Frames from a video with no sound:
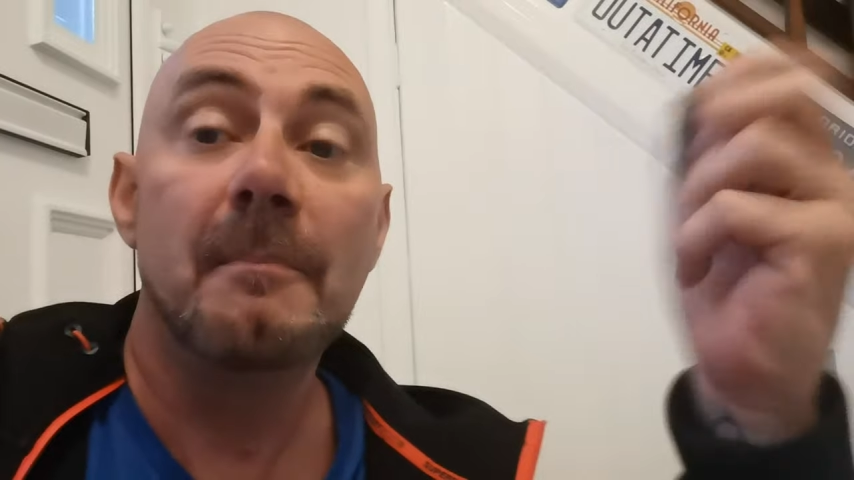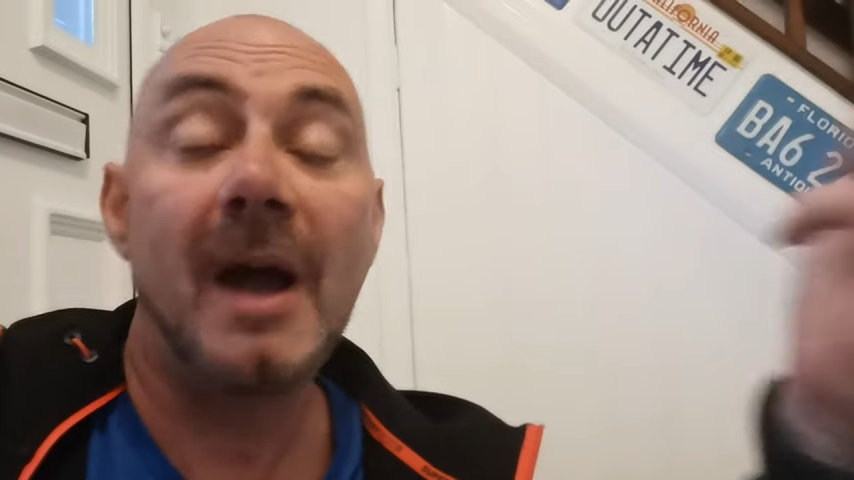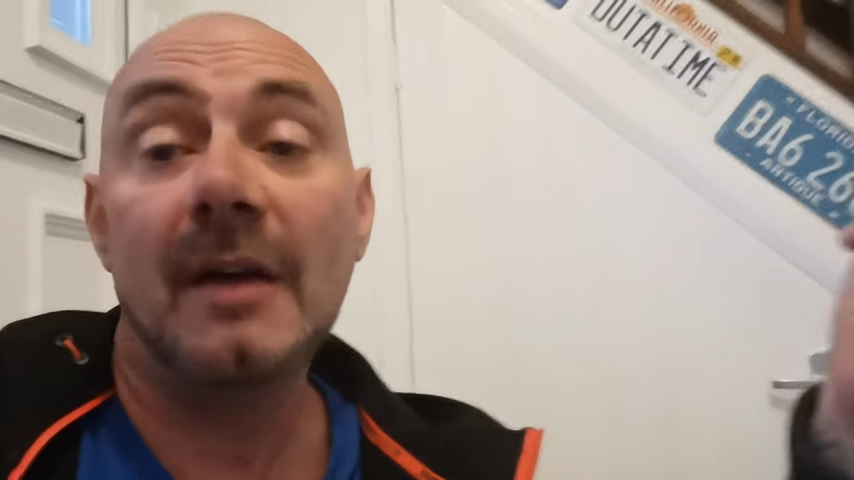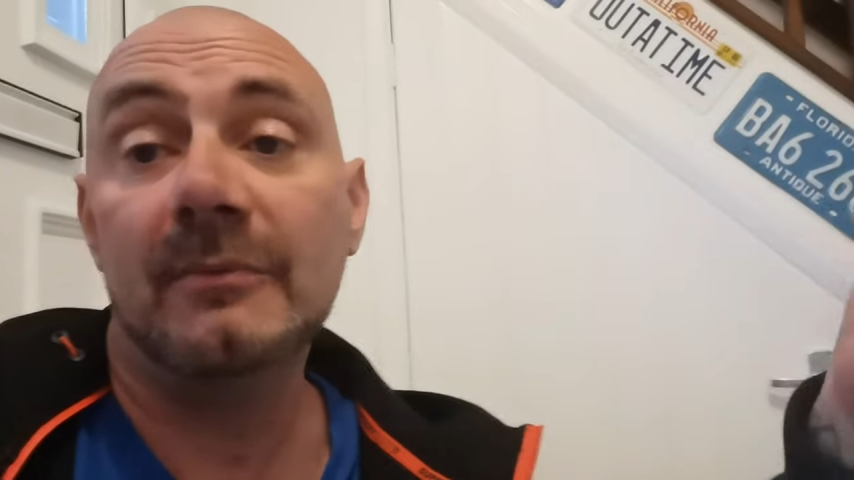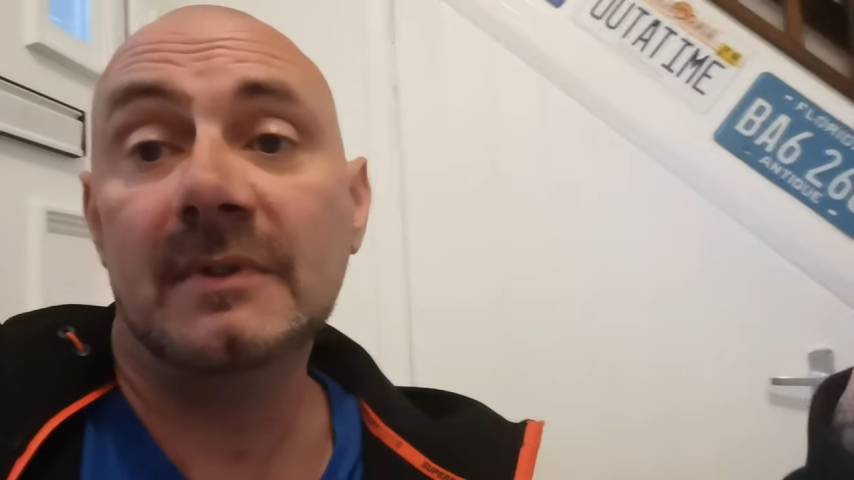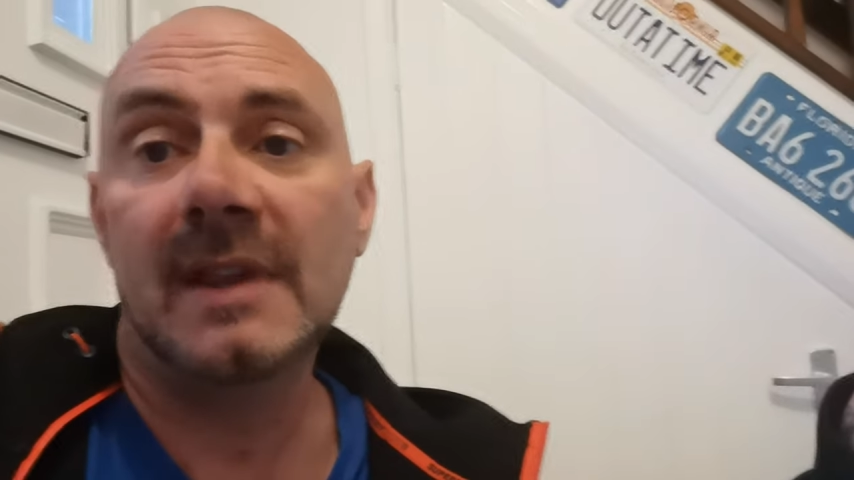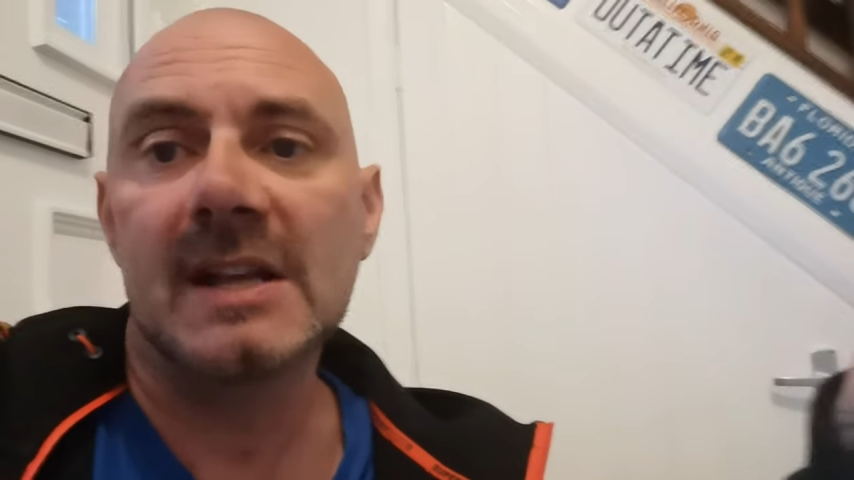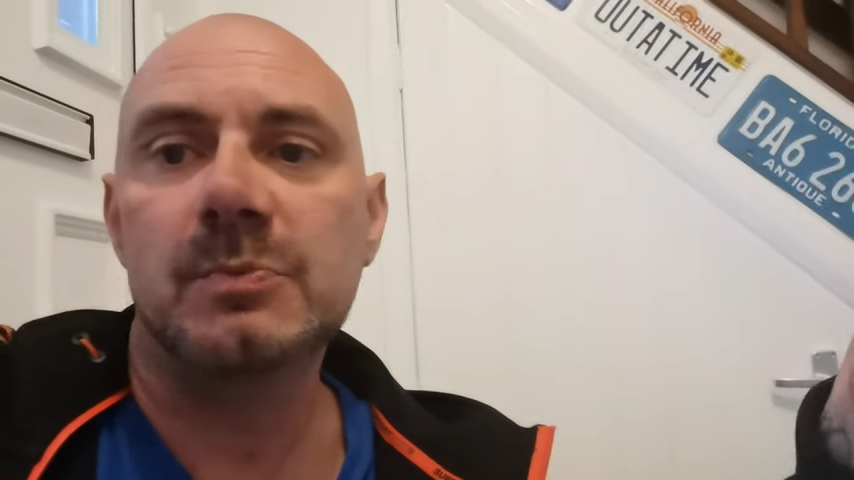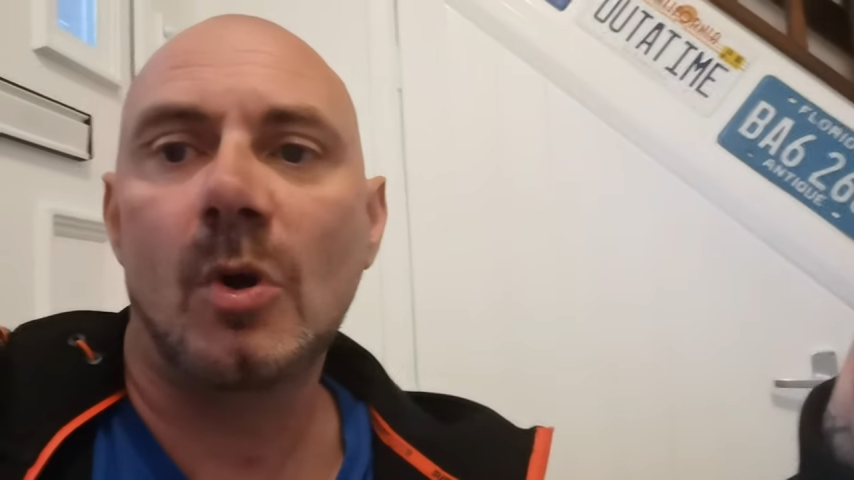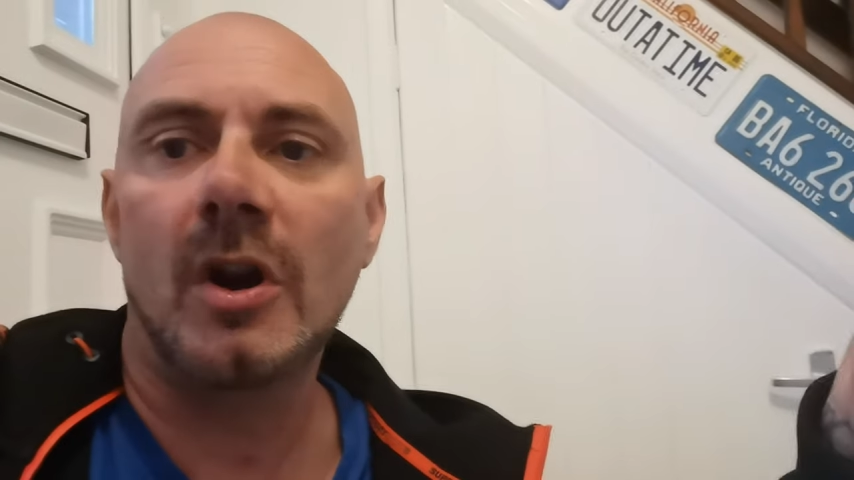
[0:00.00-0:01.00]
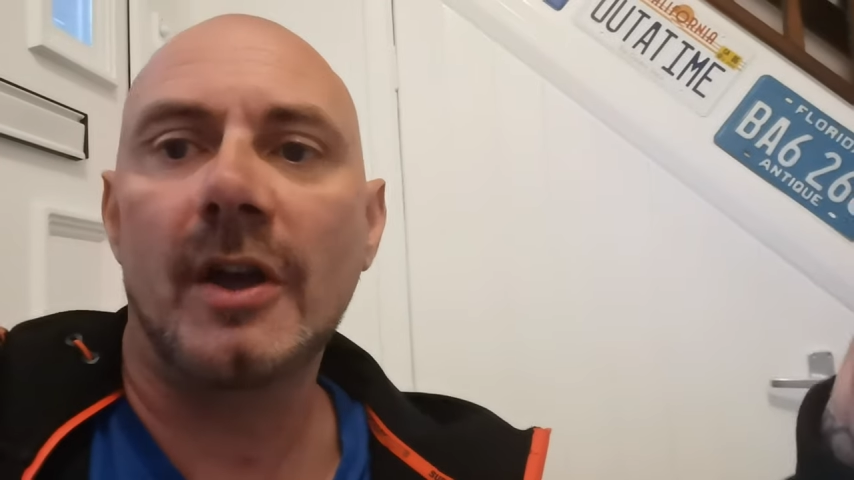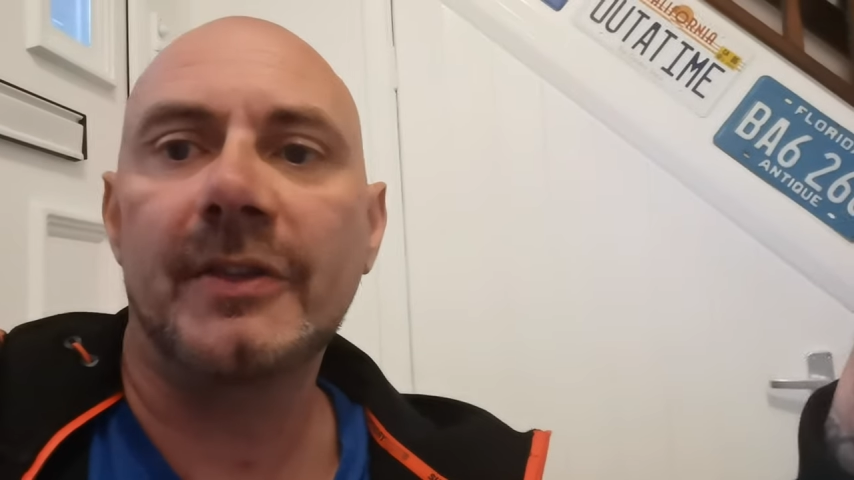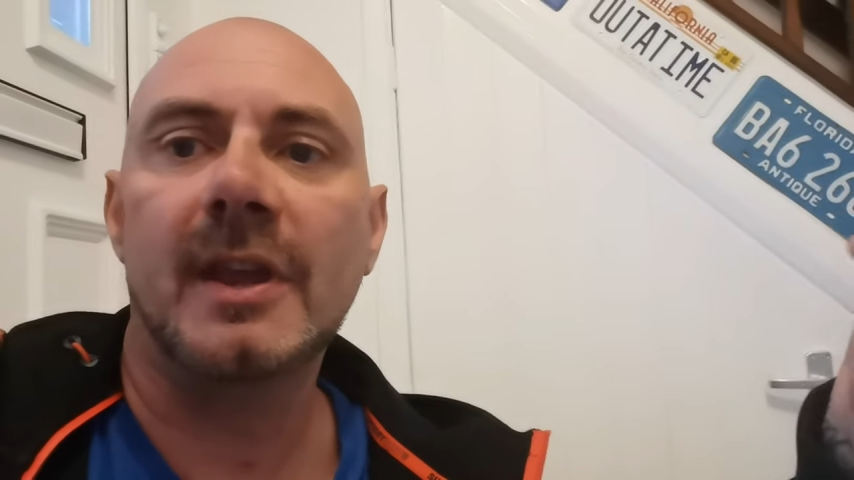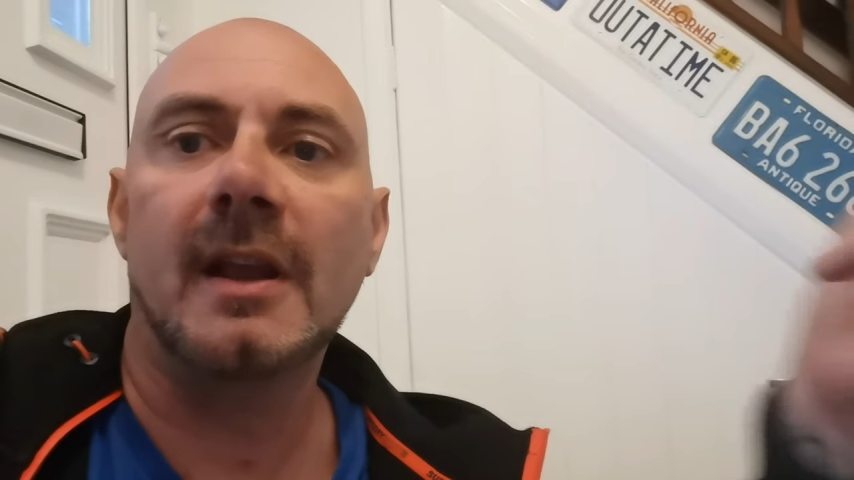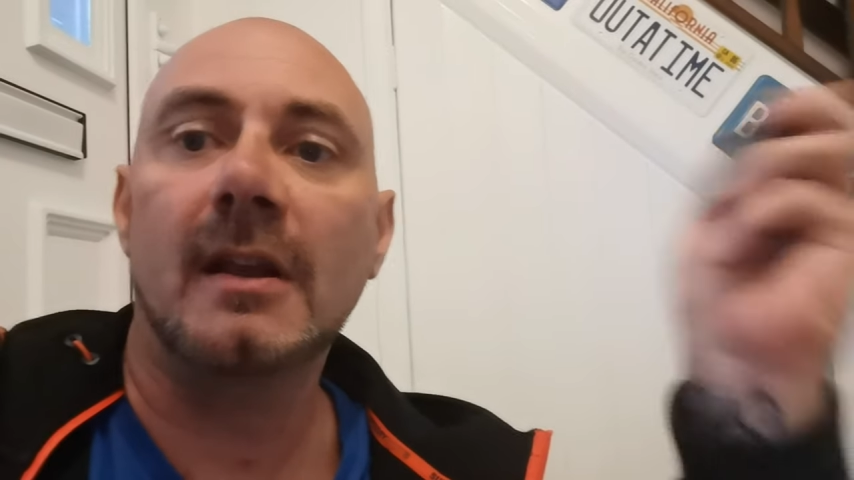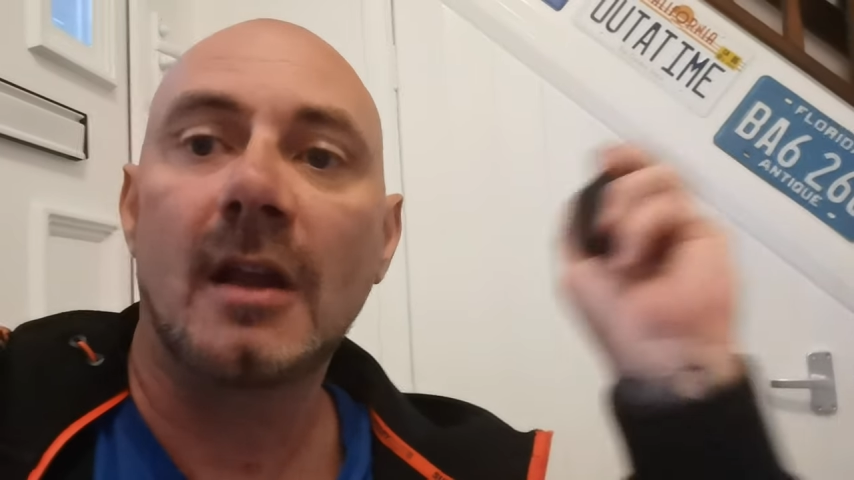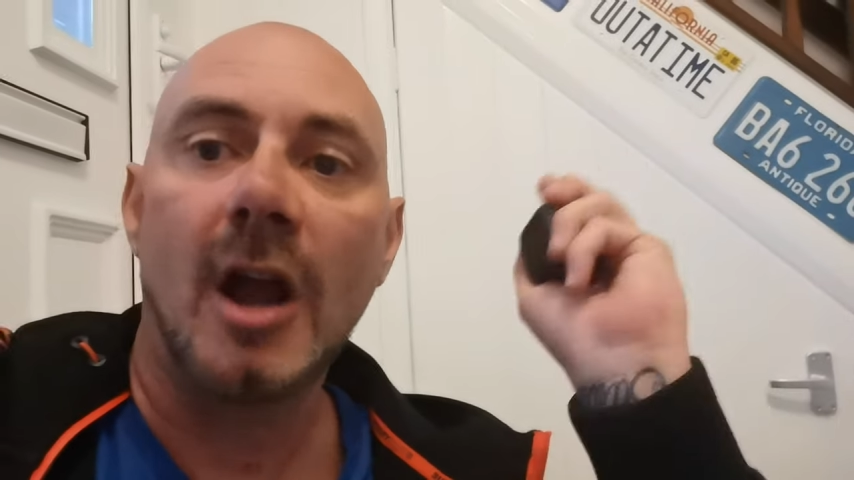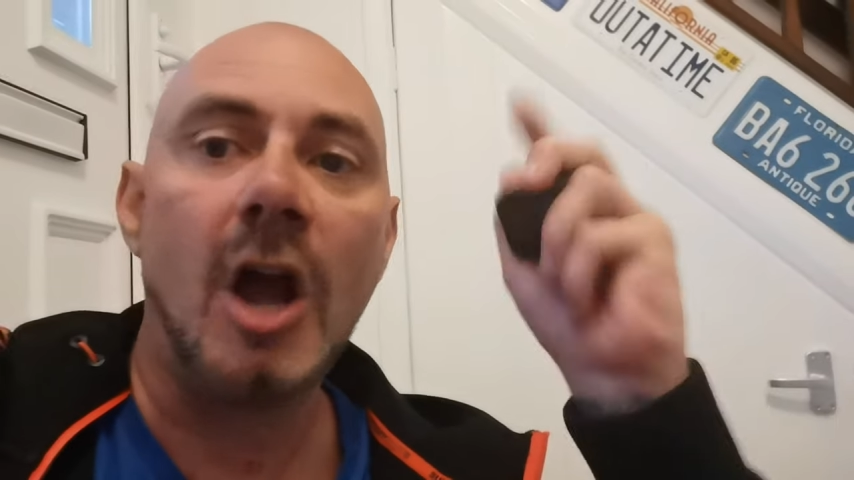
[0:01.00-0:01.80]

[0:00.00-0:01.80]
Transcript: But that's what I think.